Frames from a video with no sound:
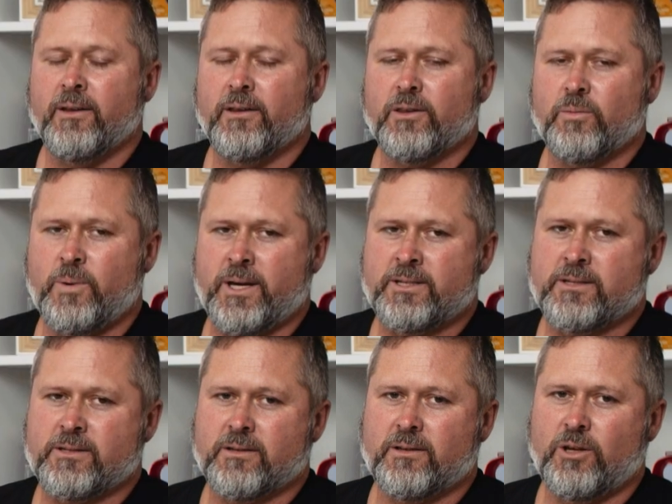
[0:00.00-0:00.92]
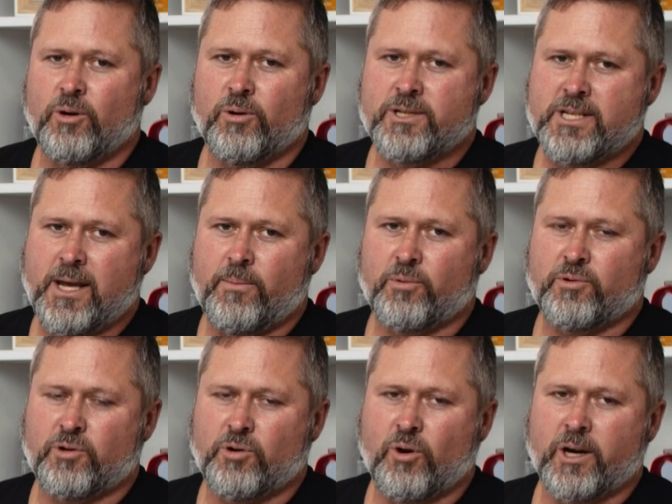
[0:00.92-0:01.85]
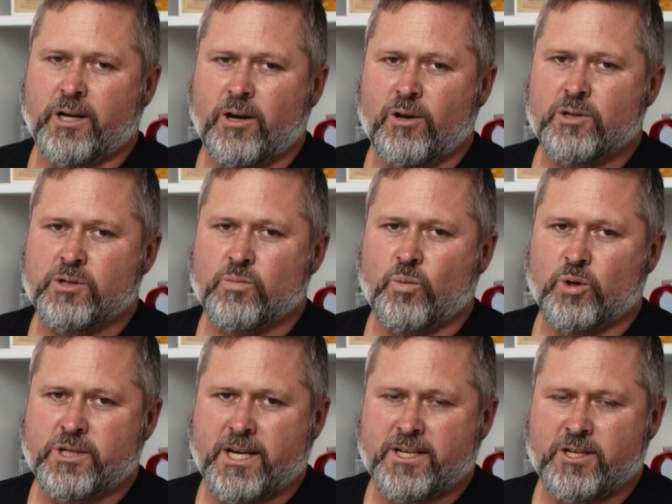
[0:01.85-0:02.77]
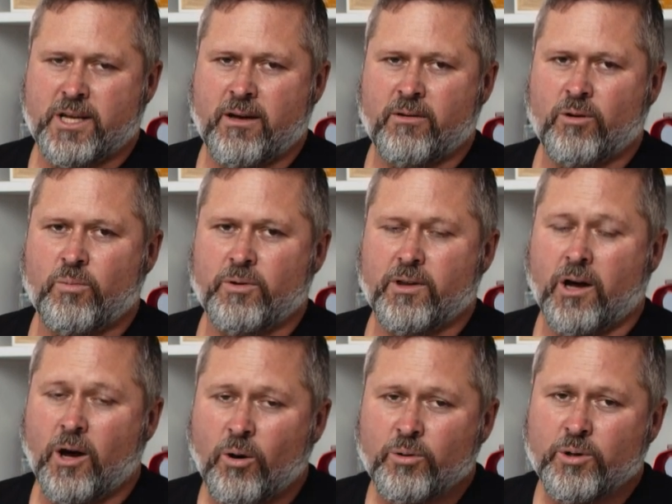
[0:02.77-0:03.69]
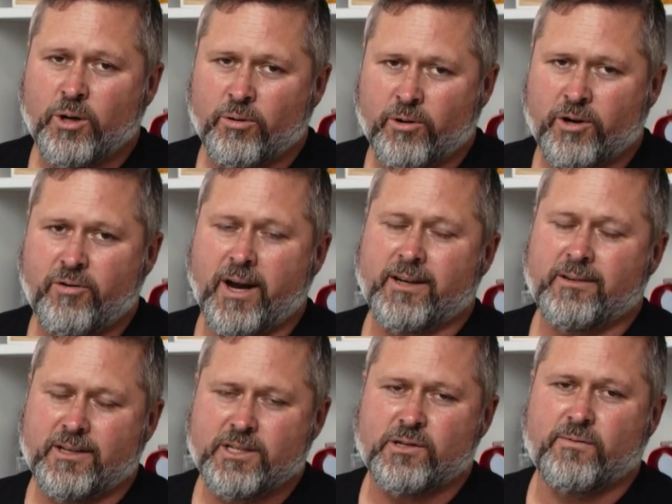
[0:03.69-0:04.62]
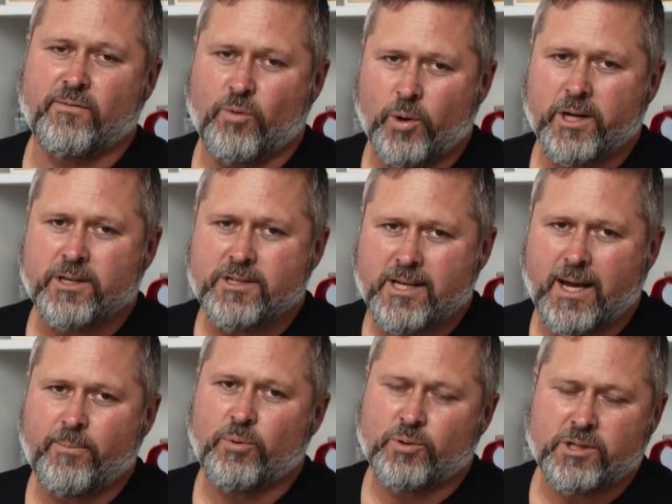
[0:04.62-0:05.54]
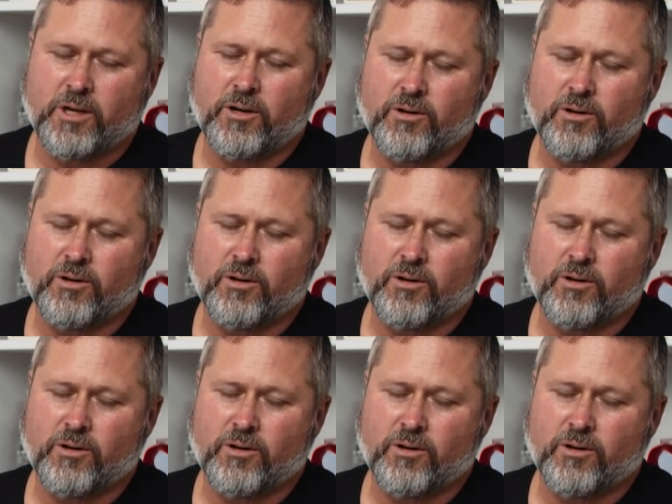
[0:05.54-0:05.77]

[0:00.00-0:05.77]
The best urine sample to diagnose what's actually going on with the whole urinary tract is a voided sample, so